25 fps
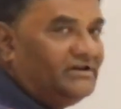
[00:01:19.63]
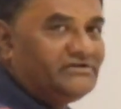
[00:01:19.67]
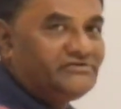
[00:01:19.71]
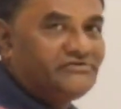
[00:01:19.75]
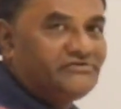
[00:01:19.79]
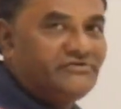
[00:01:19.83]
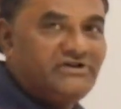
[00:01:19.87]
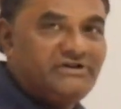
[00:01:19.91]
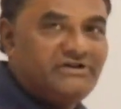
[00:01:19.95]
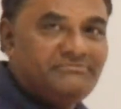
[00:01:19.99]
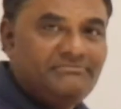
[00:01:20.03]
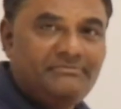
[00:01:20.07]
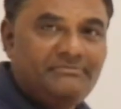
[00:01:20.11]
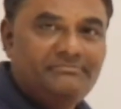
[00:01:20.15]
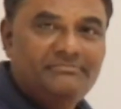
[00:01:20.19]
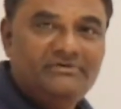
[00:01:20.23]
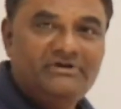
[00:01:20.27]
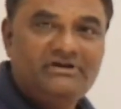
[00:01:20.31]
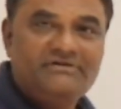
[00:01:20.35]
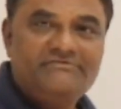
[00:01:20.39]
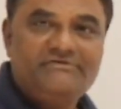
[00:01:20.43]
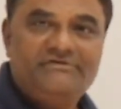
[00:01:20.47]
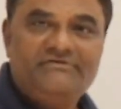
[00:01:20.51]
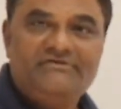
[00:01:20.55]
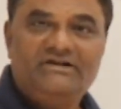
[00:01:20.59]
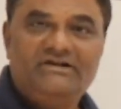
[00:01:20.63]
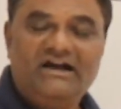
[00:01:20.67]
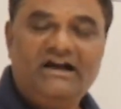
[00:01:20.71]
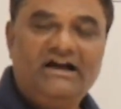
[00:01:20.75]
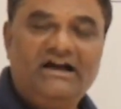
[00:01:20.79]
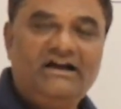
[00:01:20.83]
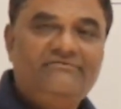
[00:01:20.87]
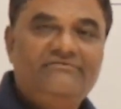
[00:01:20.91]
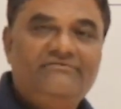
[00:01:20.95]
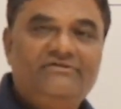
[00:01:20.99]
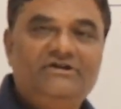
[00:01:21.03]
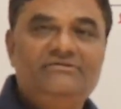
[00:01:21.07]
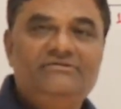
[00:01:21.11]
So you remember we will
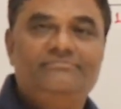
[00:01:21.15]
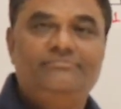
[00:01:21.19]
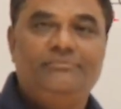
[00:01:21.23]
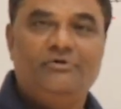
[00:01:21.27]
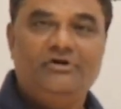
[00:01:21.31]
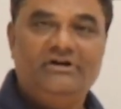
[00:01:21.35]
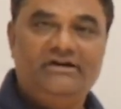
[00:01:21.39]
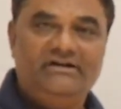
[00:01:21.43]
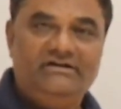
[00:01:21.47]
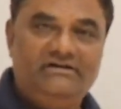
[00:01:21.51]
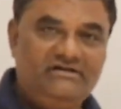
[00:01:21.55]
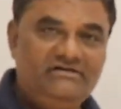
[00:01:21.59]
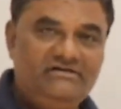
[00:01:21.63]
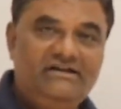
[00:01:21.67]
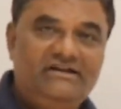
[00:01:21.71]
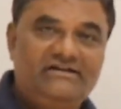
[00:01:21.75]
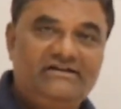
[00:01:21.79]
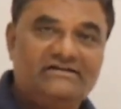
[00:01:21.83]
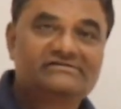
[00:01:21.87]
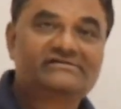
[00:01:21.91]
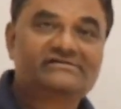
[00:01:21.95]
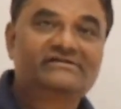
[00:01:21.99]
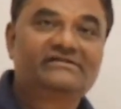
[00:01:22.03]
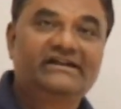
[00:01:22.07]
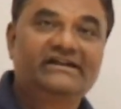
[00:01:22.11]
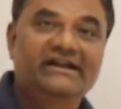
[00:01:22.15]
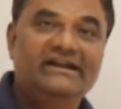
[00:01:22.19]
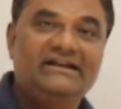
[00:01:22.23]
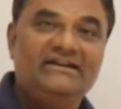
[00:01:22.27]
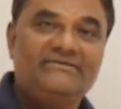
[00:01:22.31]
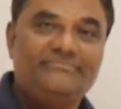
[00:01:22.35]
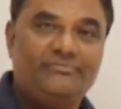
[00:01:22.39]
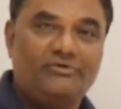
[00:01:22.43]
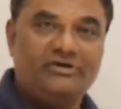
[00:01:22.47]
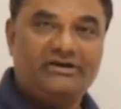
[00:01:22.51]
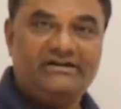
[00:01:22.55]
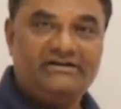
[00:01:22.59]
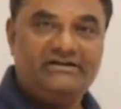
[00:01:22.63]
have one pointer, that is a
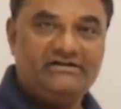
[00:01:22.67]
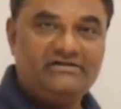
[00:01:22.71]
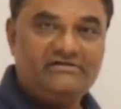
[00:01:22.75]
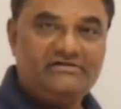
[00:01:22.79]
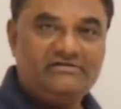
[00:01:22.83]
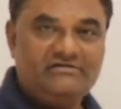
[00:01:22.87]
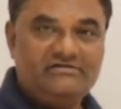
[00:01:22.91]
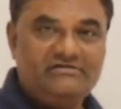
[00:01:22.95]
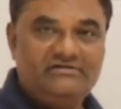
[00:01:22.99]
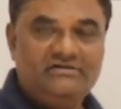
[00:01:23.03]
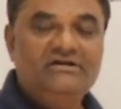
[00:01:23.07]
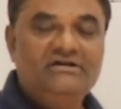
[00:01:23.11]
tail pointer.